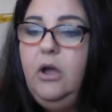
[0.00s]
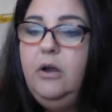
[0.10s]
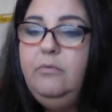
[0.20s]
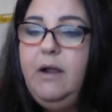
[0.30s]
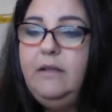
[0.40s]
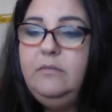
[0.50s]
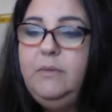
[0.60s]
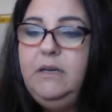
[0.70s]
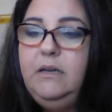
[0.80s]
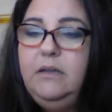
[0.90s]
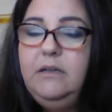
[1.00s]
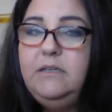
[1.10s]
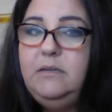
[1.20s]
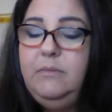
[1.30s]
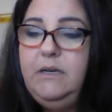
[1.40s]
Harassment,
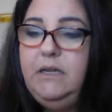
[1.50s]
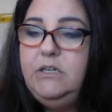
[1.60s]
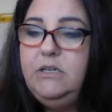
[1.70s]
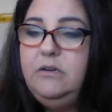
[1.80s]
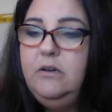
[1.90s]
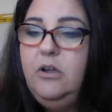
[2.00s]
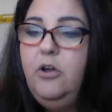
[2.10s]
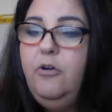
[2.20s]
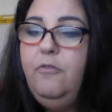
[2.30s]
intimidation,